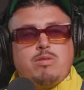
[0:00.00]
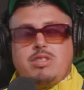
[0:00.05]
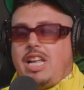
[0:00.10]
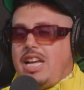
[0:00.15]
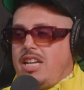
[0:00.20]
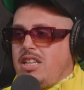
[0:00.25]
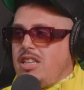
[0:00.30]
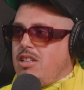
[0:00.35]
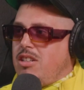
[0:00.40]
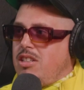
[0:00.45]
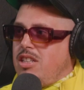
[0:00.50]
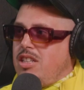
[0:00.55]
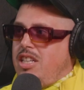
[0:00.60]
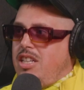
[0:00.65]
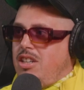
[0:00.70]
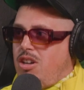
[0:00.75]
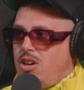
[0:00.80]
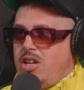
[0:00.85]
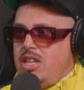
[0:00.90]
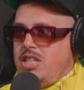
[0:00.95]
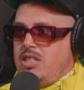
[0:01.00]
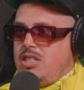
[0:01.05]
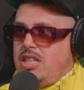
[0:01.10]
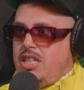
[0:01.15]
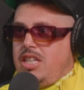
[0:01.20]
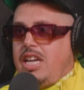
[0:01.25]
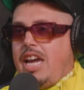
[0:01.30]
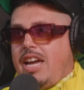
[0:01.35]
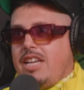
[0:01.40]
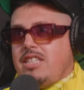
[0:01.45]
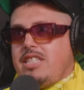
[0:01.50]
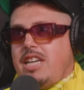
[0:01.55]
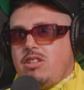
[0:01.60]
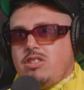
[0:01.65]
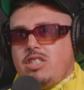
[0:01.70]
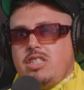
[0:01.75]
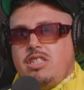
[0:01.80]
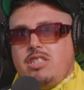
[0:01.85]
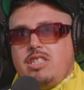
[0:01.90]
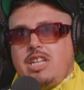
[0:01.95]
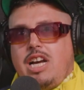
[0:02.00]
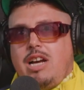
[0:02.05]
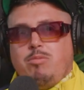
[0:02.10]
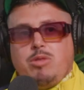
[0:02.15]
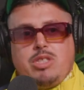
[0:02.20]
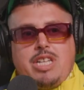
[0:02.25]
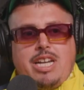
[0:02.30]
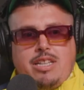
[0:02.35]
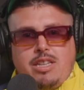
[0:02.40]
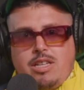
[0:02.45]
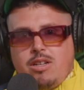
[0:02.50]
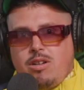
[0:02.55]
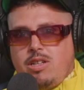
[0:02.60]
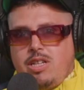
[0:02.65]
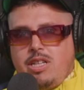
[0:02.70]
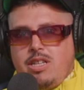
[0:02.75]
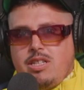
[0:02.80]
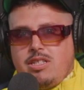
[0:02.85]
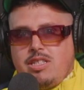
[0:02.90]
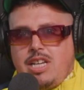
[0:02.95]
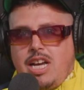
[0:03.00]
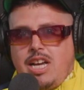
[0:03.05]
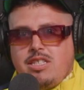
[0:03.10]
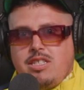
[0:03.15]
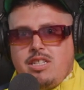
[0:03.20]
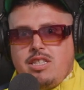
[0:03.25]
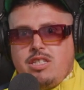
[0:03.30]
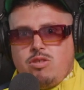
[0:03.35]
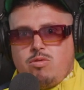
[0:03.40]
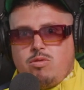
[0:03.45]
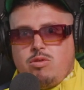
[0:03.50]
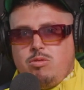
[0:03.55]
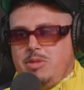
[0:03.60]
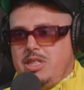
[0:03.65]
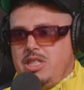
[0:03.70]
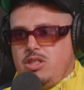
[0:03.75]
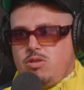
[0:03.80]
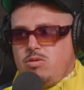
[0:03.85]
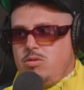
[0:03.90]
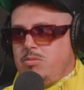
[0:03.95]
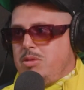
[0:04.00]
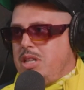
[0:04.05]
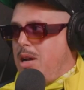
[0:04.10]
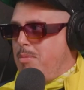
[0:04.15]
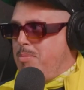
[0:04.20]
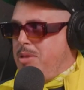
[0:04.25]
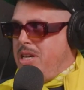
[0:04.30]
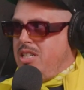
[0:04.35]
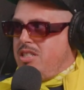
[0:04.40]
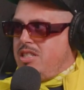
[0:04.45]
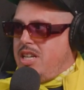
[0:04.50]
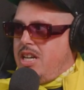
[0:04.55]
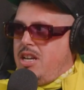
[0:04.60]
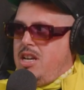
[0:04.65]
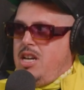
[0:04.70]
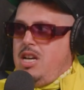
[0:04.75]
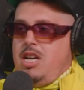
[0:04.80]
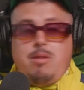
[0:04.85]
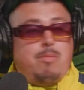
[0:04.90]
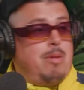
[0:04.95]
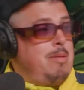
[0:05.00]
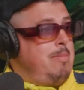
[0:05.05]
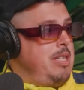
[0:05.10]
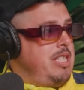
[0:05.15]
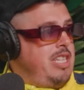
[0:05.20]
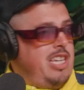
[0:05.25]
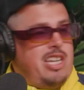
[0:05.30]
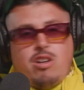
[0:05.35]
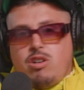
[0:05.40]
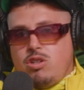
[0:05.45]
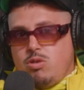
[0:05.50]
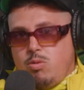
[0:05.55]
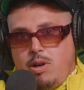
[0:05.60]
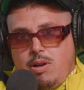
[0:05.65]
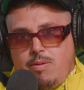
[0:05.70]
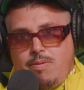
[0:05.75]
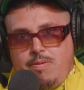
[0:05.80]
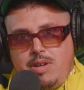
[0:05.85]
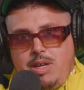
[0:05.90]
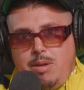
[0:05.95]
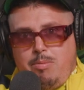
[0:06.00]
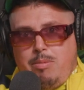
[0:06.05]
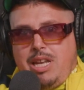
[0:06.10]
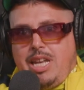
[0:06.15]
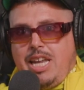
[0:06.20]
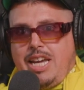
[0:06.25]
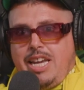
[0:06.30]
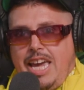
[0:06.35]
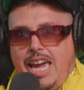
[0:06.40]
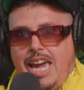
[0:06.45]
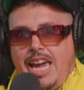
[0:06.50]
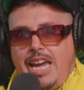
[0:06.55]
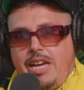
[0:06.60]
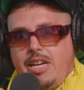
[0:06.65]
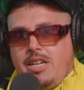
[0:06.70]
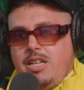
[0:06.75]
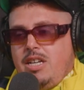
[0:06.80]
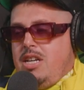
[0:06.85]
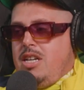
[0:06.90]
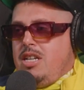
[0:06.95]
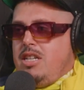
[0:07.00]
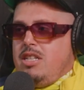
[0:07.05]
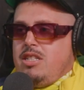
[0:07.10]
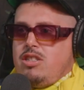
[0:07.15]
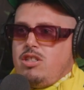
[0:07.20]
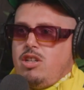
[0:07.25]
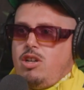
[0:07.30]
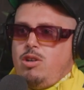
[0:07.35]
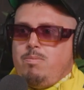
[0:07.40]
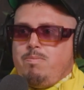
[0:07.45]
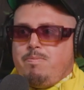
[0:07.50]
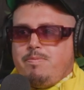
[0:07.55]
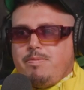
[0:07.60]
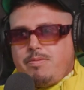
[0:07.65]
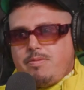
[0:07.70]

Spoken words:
was like literally, or his house at the time was like literally the size of this room. And this room's not big. It's like maybe 10 or 12 feet by like 8. So